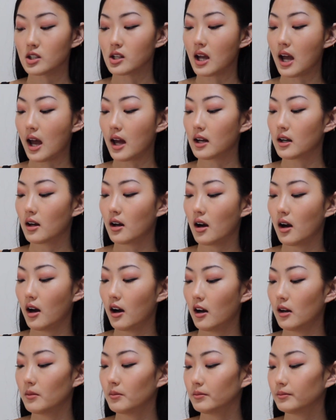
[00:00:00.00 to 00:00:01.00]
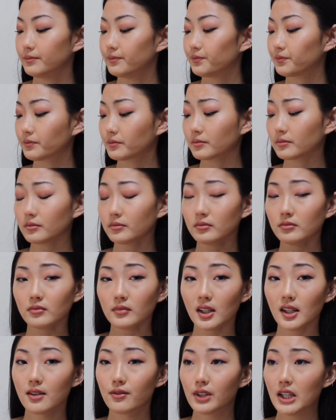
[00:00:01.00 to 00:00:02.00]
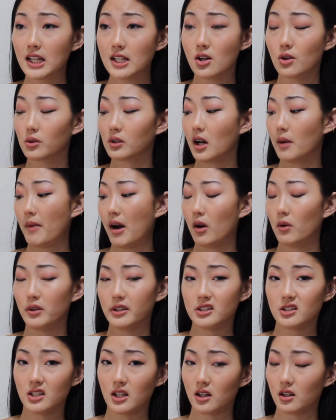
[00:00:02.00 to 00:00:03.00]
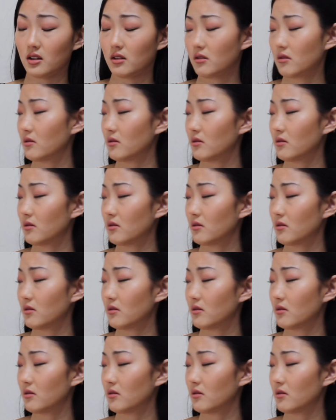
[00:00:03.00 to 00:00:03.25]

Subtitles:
again if they don't come out with single